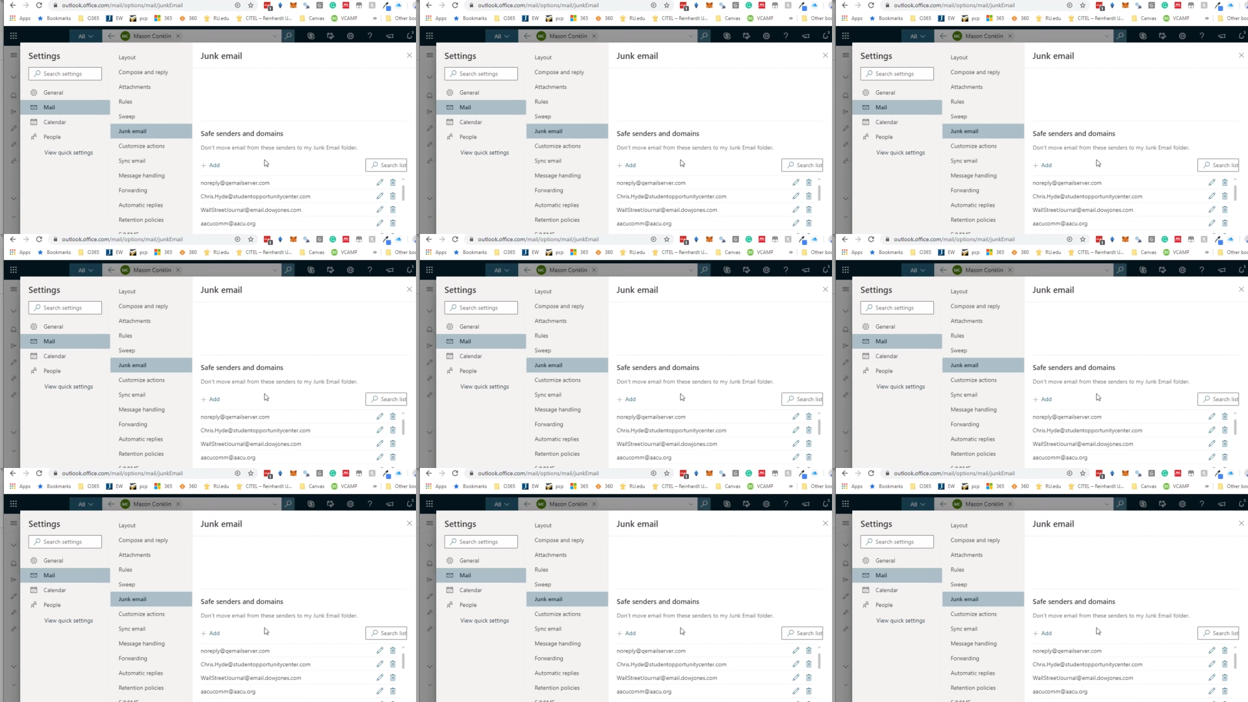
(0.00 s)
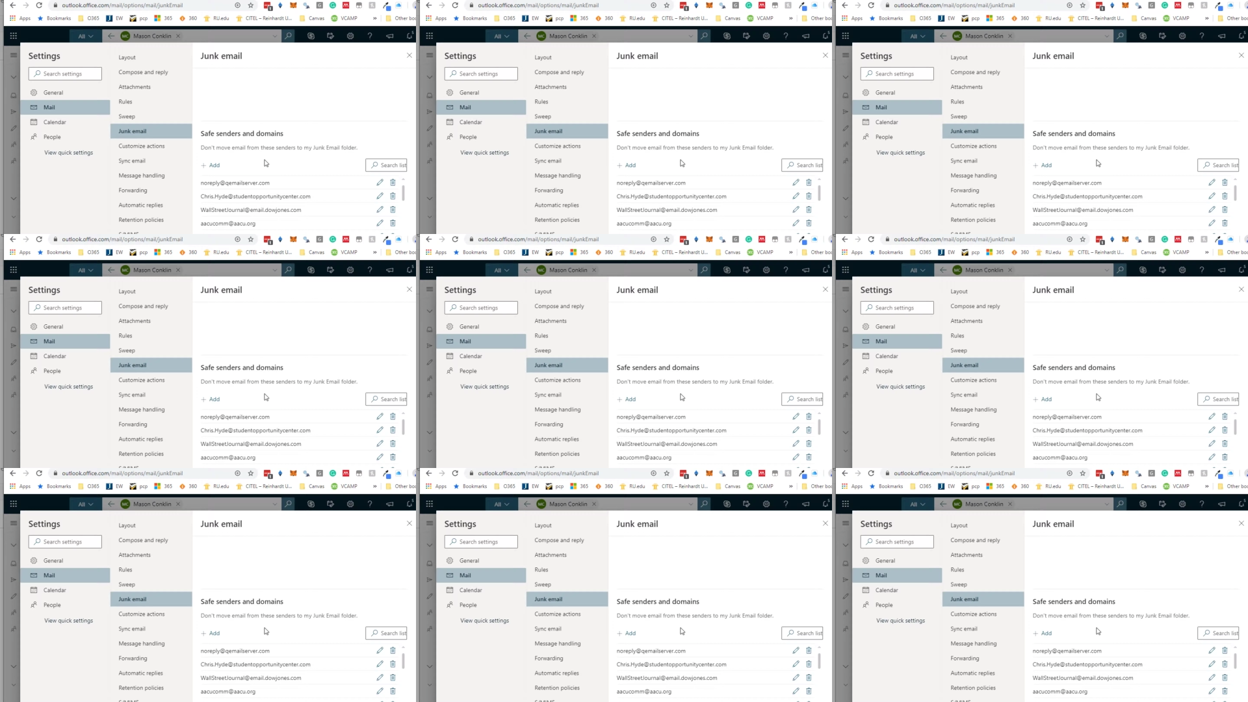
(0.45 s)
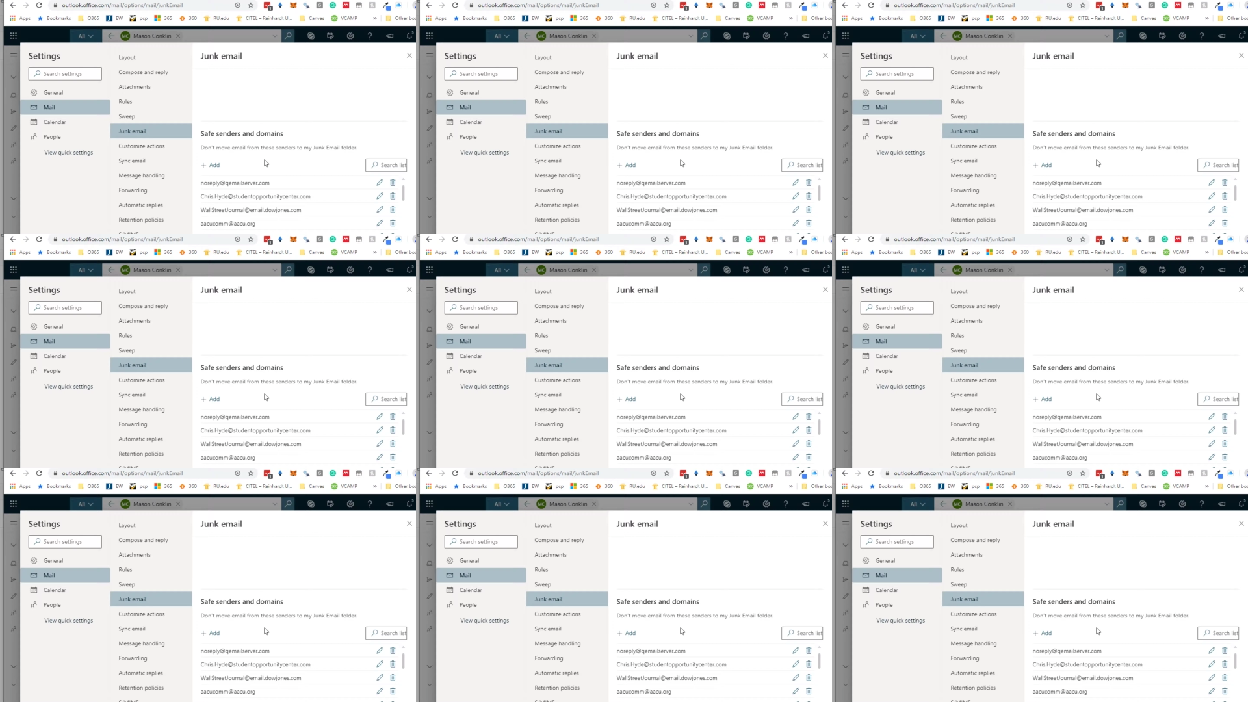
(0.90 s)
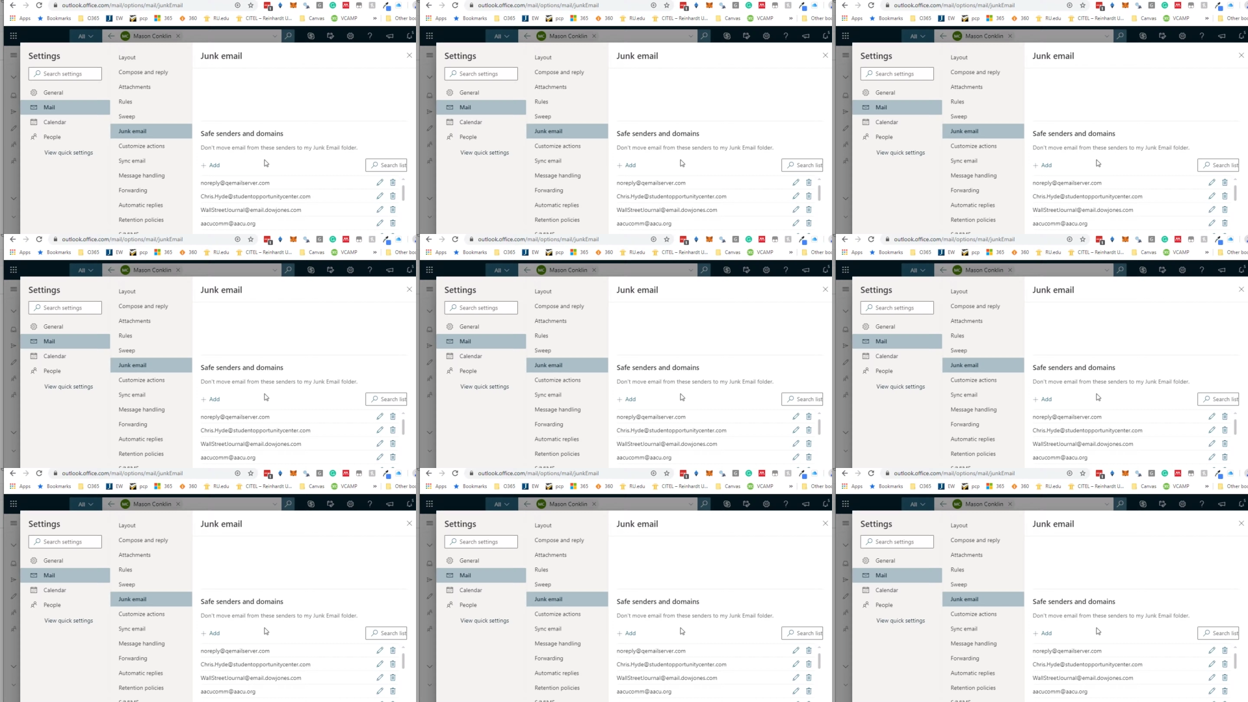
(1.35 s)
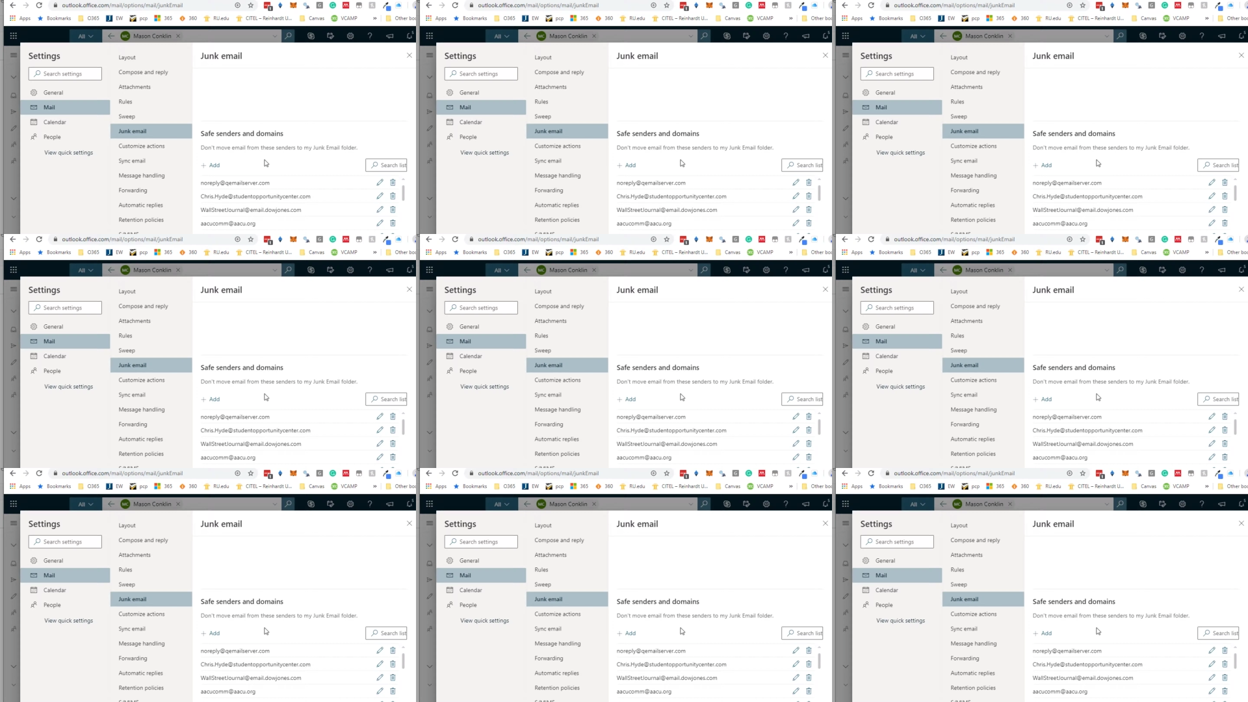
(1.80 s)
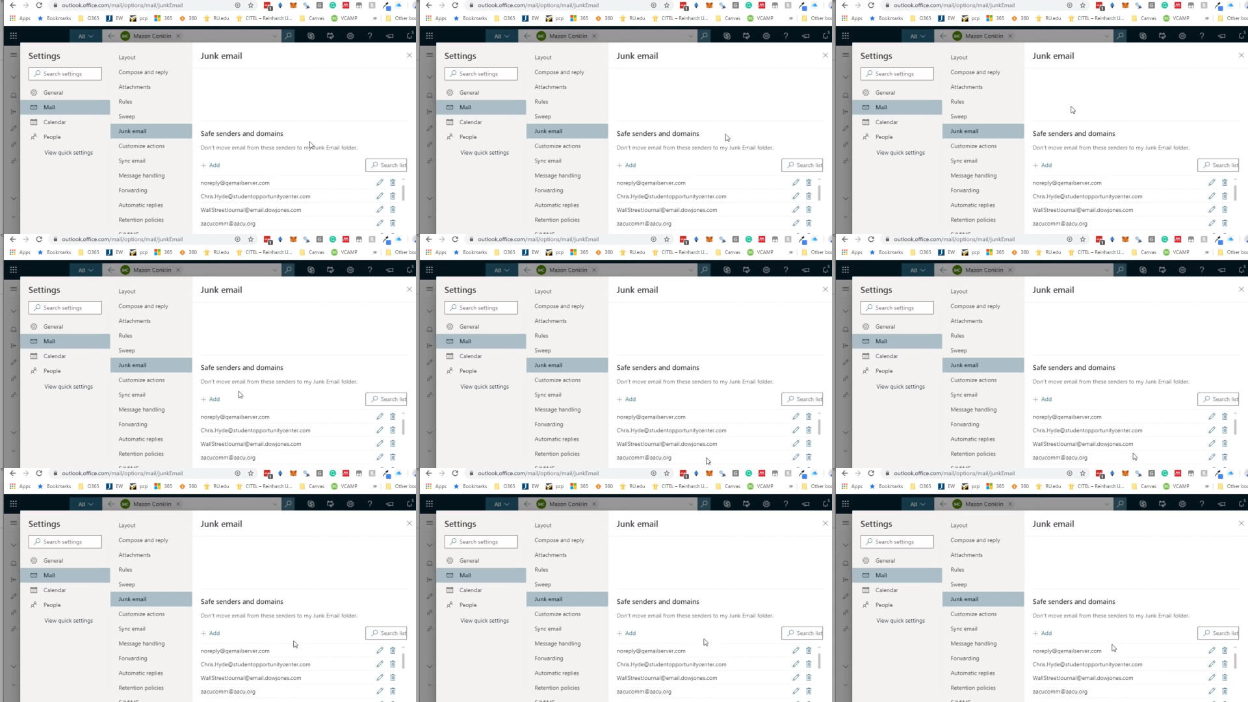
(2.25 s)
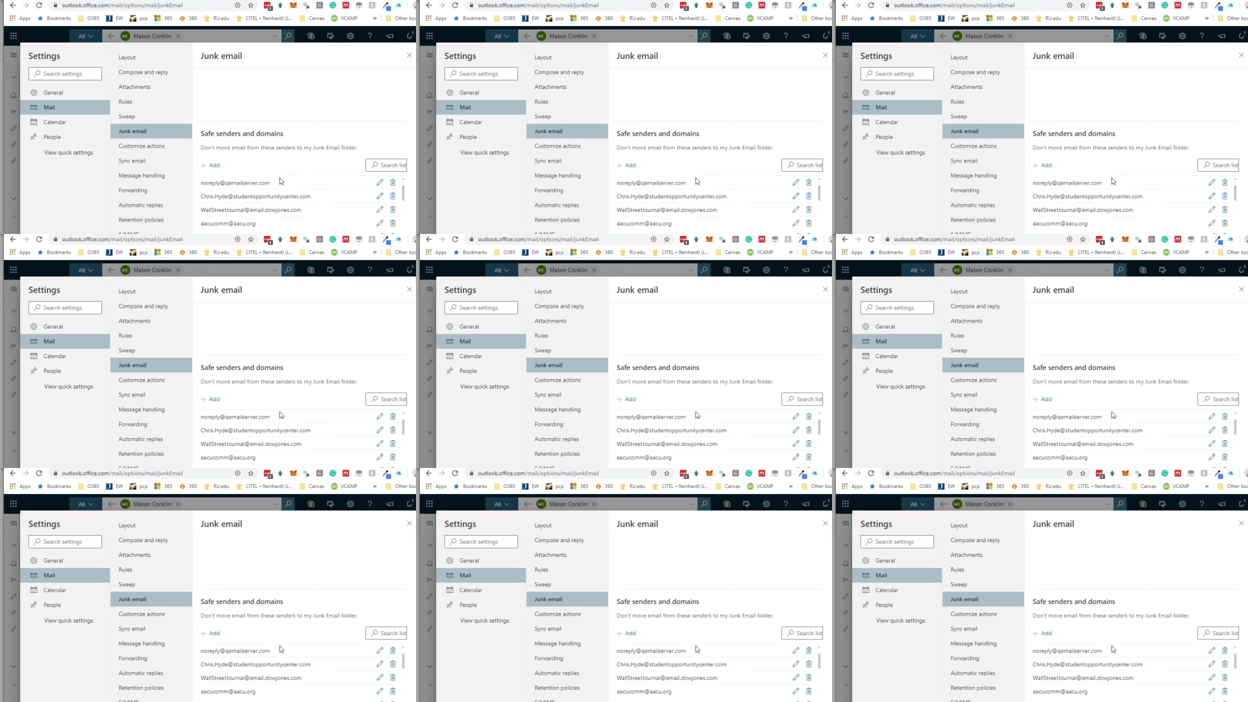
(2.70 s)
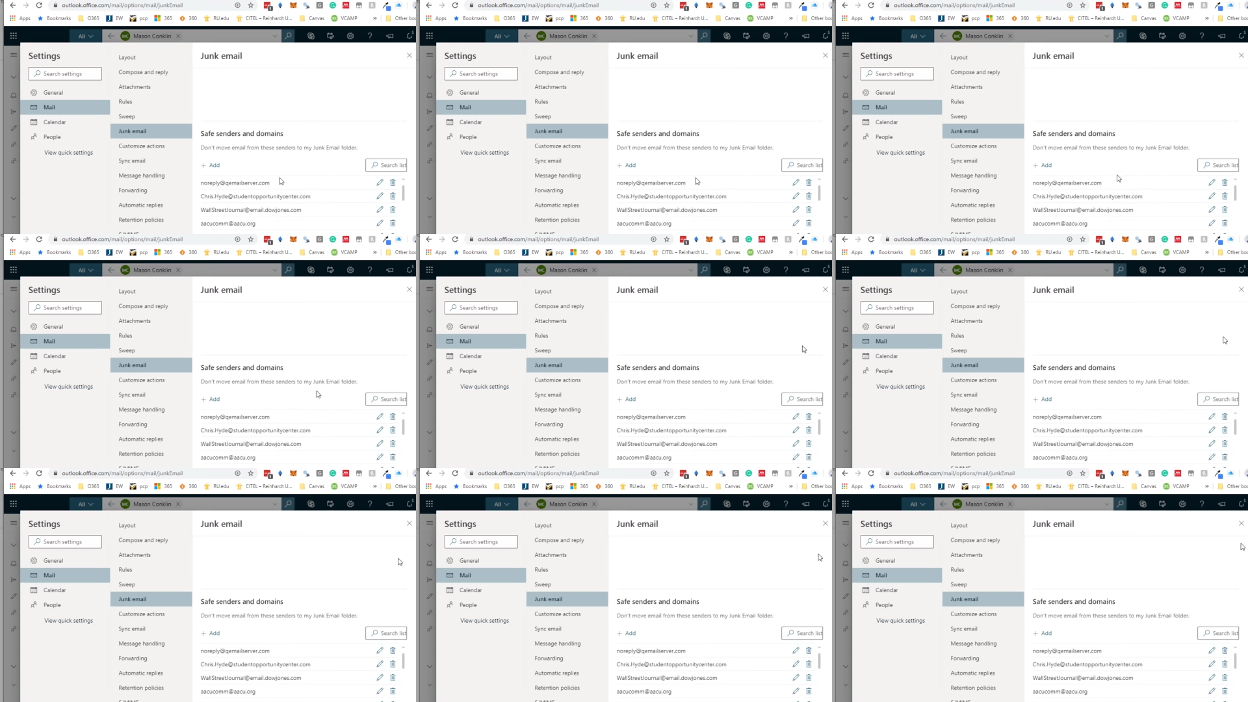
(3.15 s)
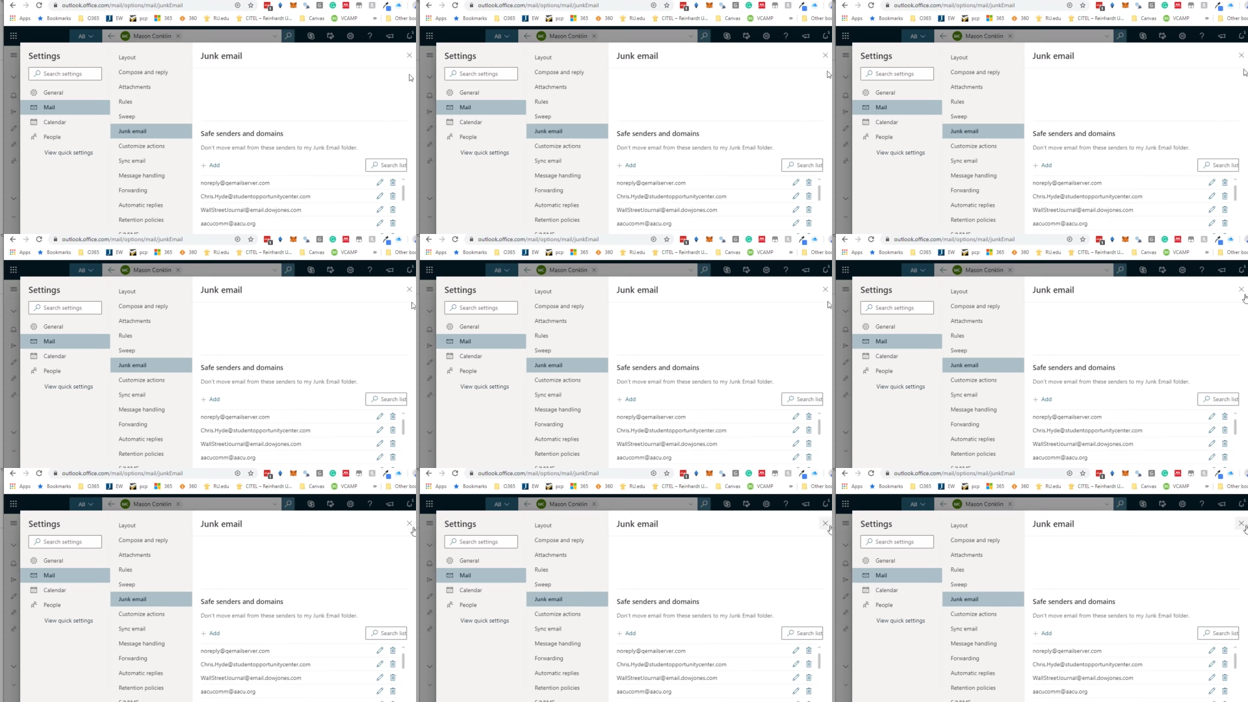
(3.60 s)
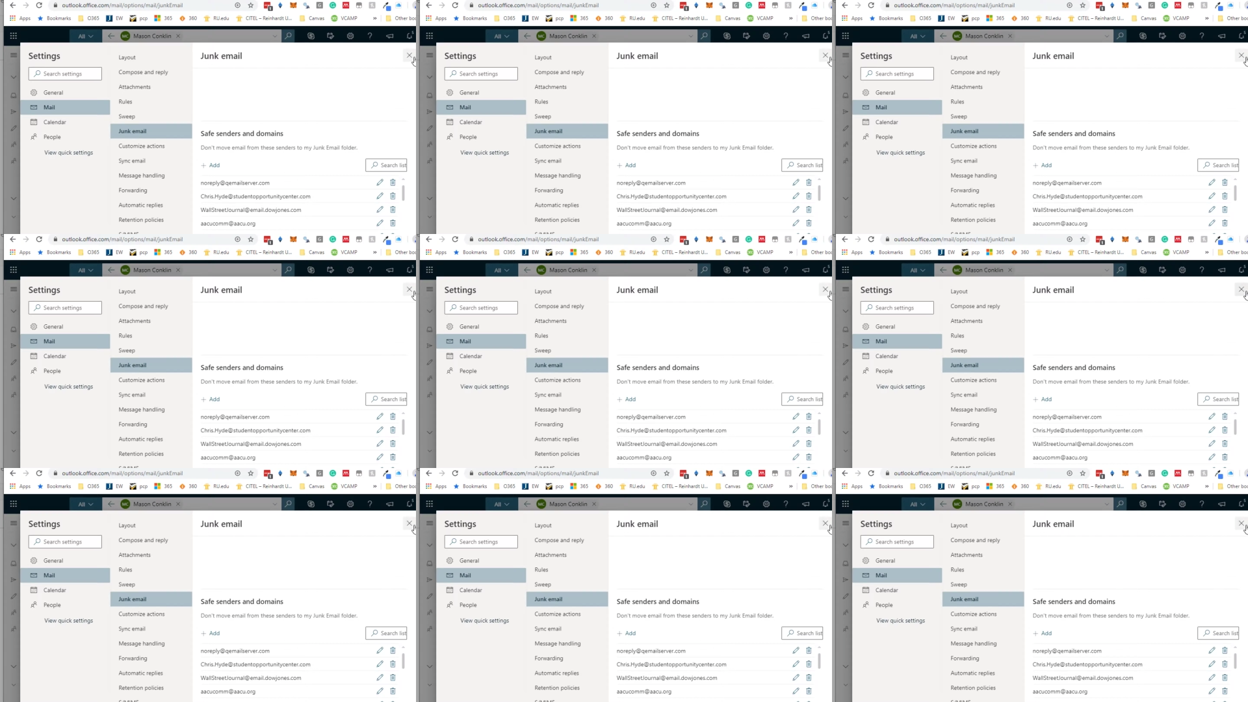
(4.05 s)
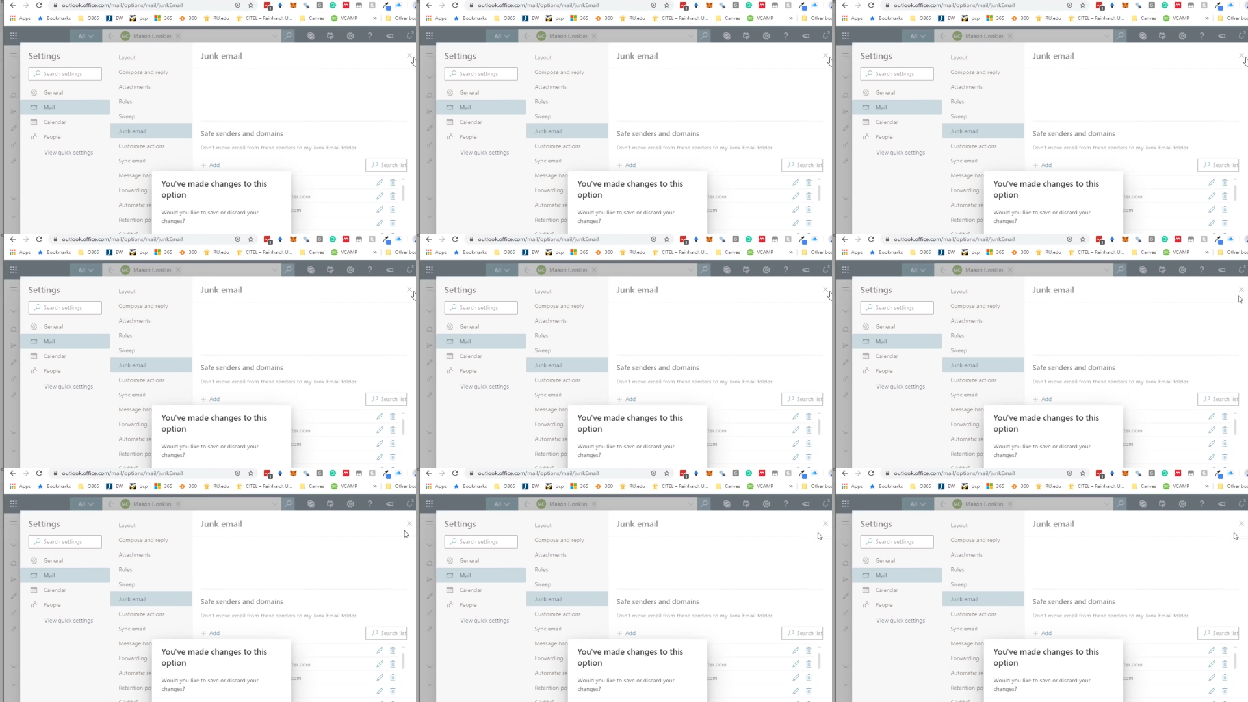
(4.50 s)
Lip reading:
(no speaker visible)